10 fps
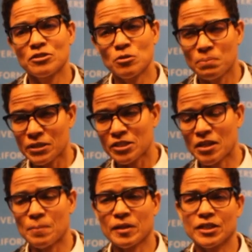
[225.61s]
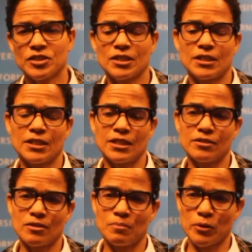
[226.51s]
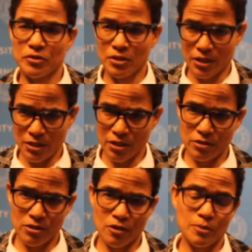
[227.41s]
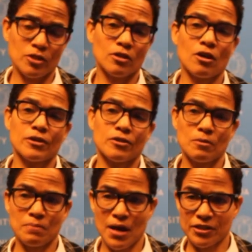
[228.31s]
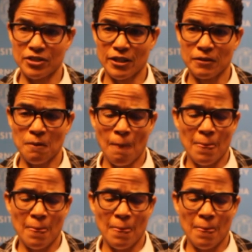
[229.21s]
So police abolition is both a near-term and a long-term project.